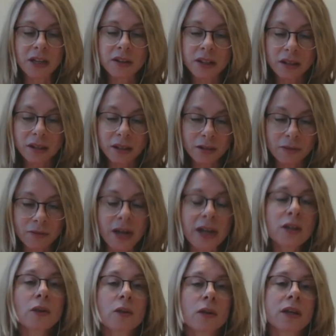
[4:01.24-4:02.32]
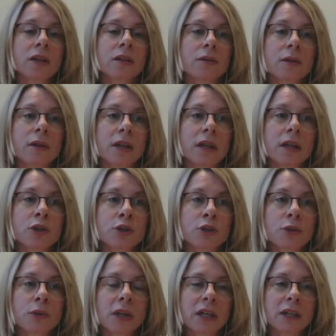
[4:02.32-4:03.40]
I think that the final
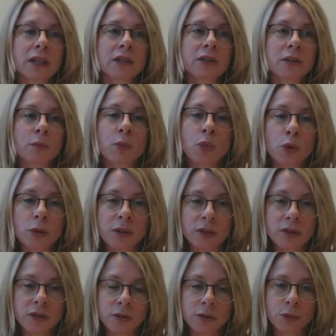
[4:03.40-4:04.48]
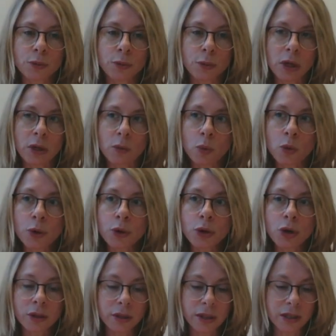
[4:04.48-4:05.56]
issue that is important to work
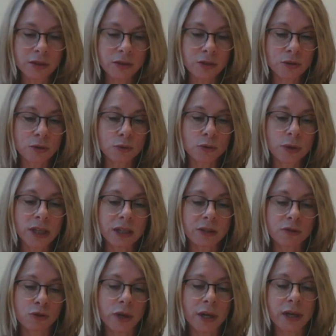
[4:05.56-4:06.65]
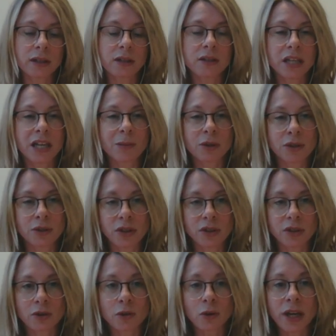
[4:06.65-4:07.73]
on is to really try and establish
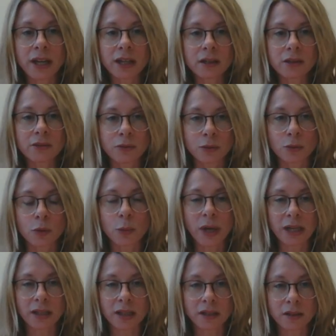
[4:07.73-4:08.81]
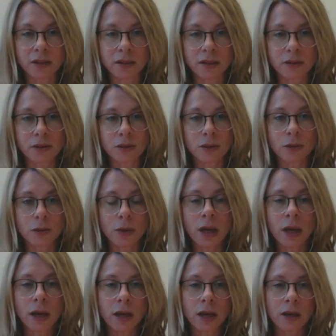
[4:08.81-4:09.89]
this collective group identity. So,
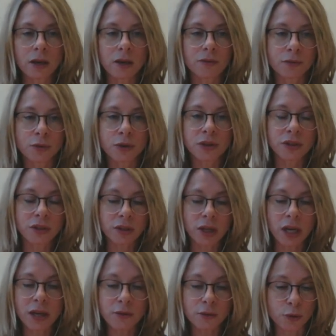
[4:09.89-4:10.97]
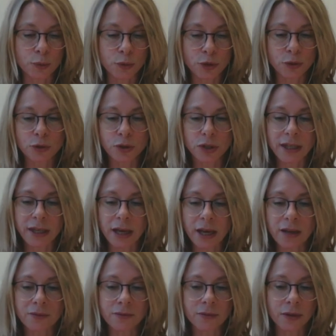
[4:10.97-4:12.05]
for instance, classrooms usually
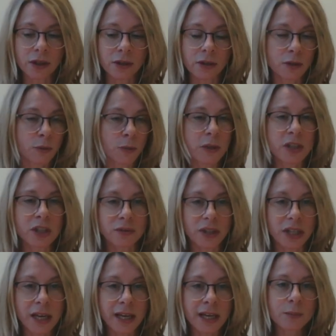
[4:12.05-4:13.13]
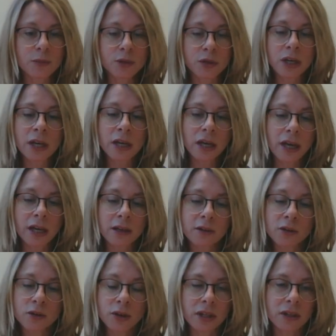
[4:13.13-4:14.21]
have specific names,
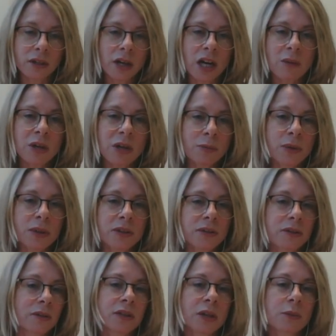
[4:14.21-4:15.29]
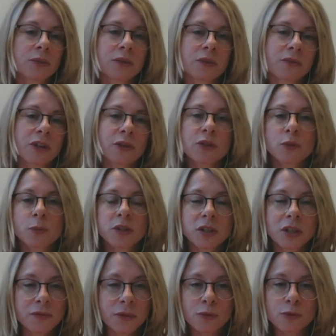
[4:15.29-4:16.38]
and you can come up with some very
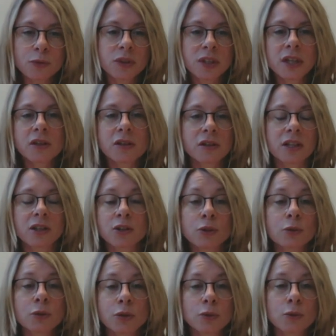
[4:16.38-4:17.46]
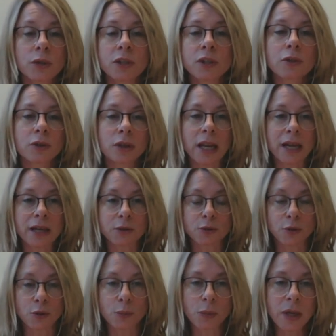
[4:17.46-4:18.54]
specific routines that you do in your
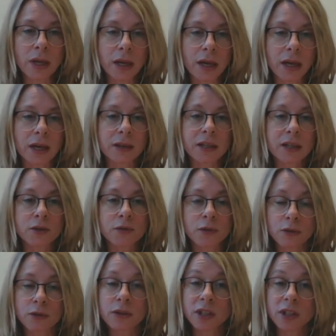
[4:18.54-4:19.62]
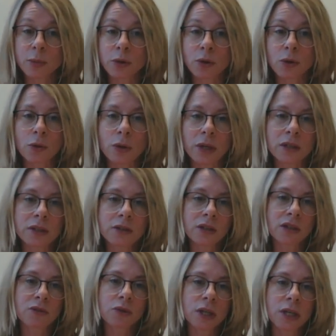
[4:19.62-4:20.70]
classroom, and that is very typical. And this
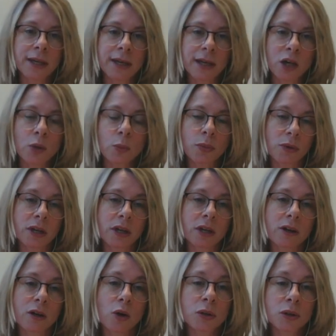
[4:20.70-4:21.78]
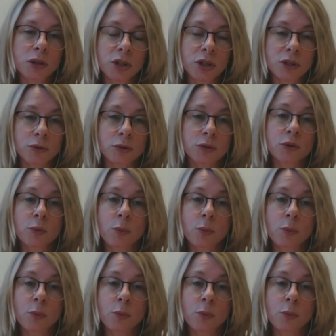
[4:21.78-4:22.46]
can really help all the children to